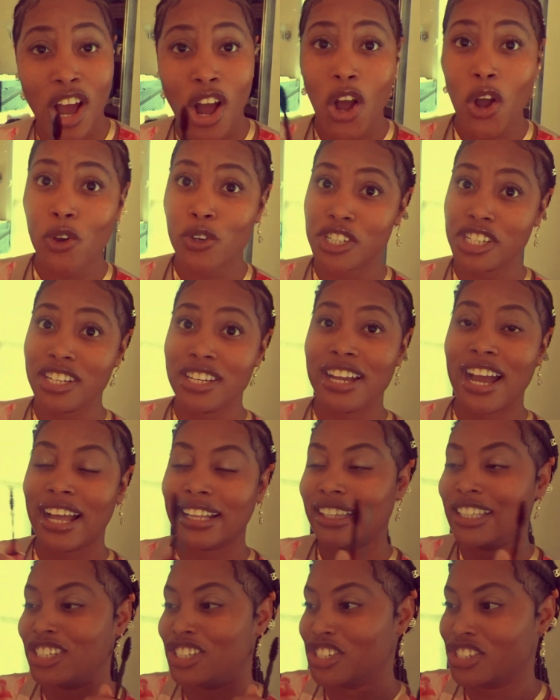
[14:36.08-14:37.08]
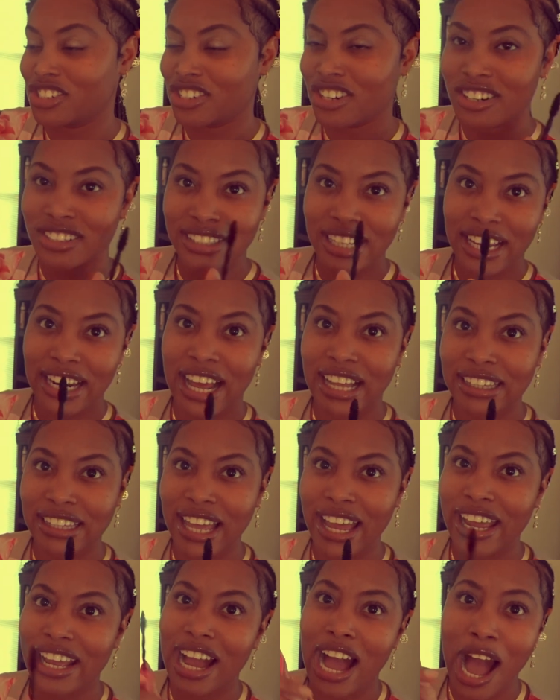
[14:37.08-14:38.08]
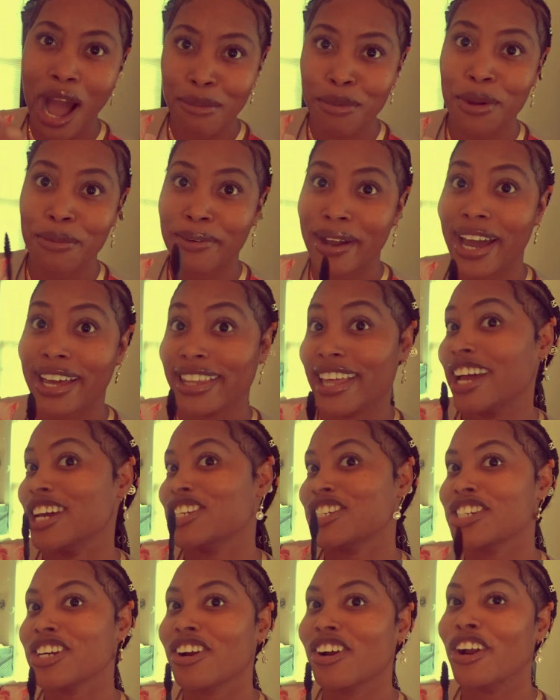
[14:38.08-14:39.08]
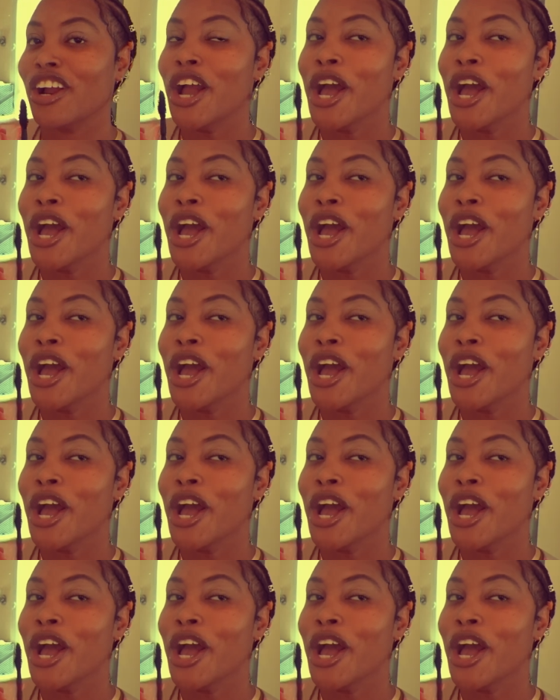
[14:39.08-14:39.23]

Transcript: Oh, she got this shirt that I like, I'm gonna buy that shirt.